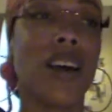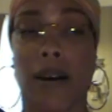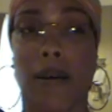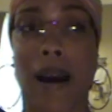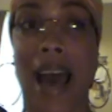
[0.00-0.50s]

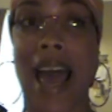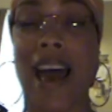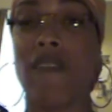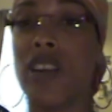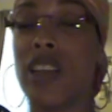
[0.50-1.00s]
I
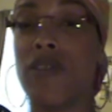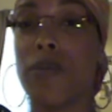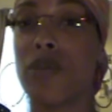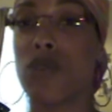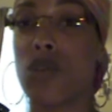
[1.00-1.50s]
haven't
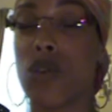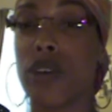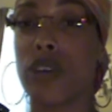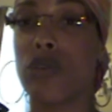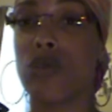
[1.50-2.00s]
even been
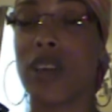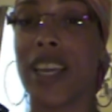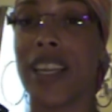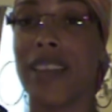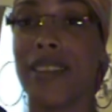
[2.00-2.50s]
recording or doing
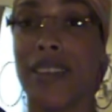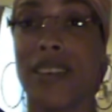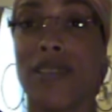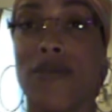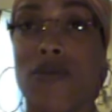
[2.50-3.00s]

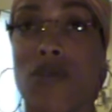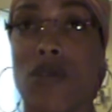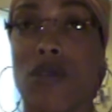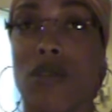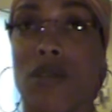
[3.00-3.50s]
anything
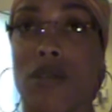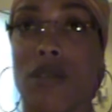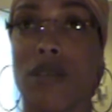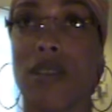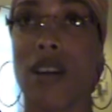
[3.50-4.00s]
for
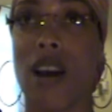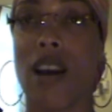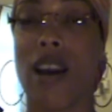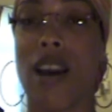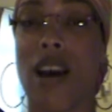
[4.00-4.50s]

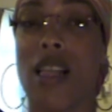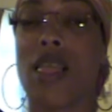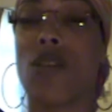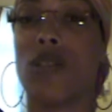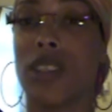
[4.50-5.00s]
a
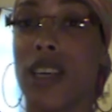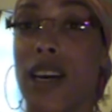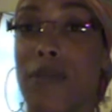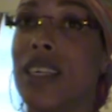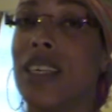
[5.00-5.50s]
long time.